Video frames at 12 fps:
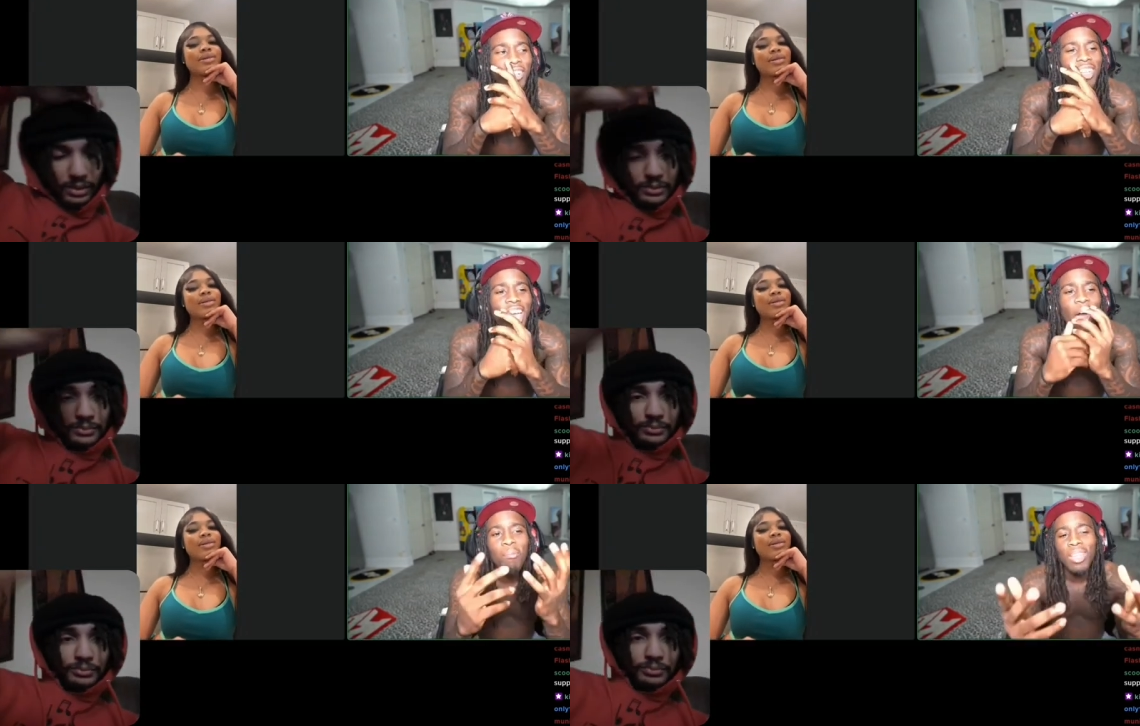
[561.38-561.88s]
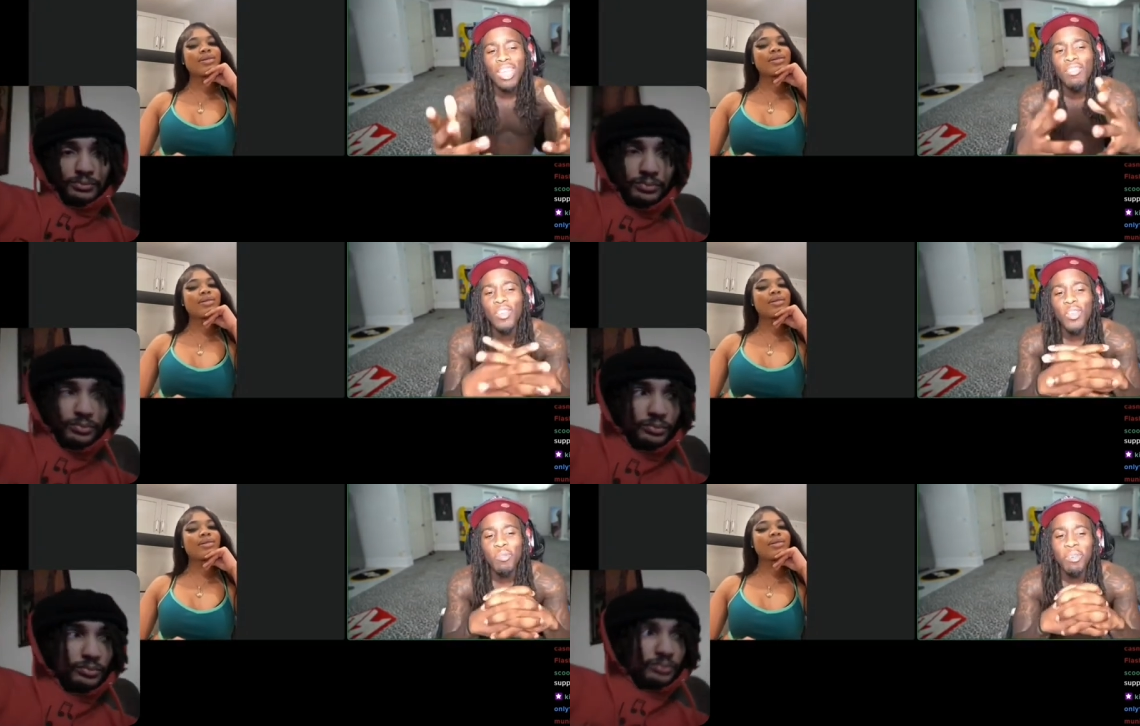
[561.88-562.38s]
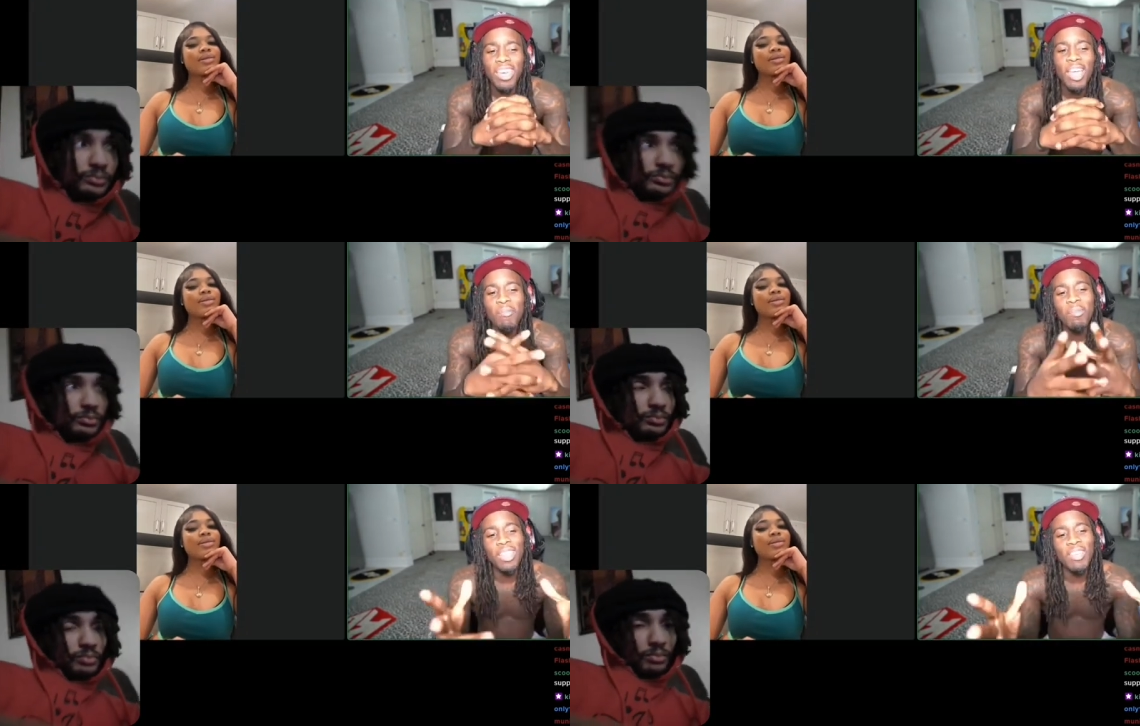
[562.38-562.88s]
Speaker 1: okay, I believe in you, man. I
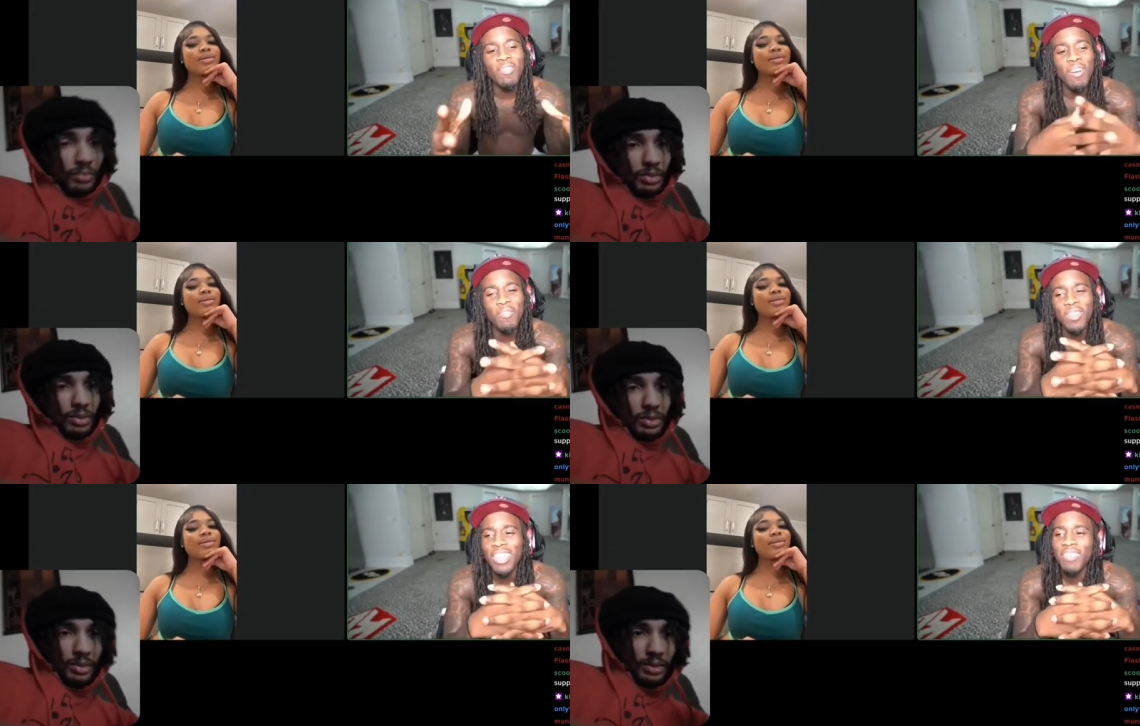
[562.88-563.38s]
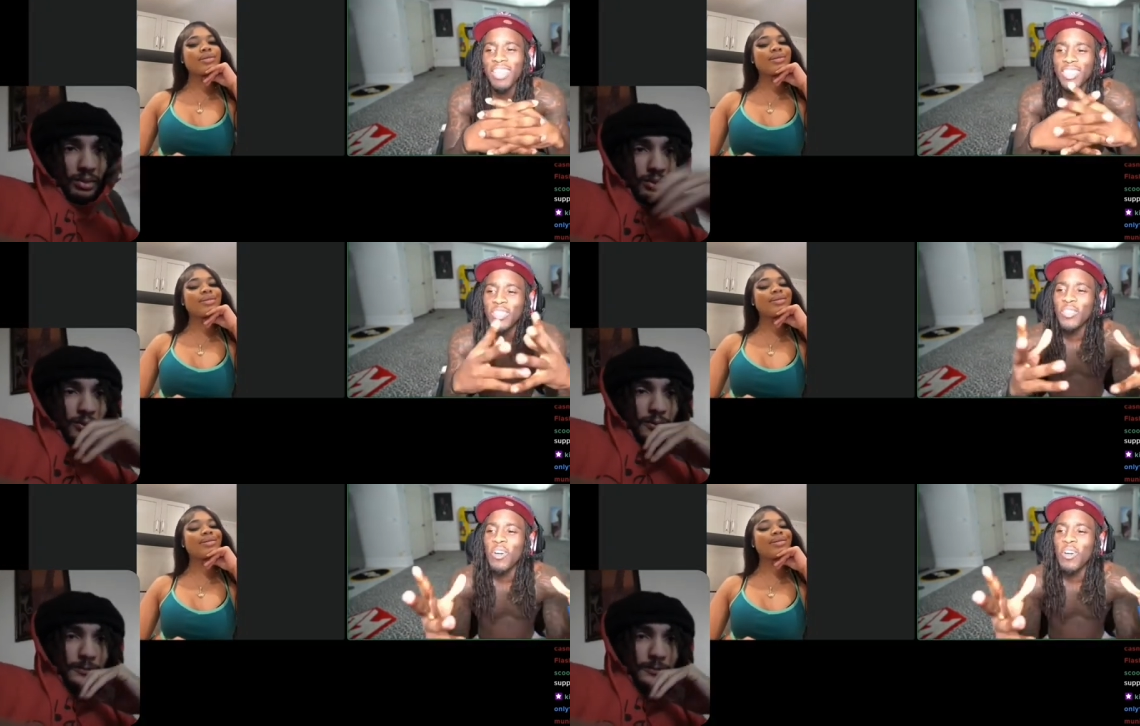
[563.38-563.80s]
believe I believe that you're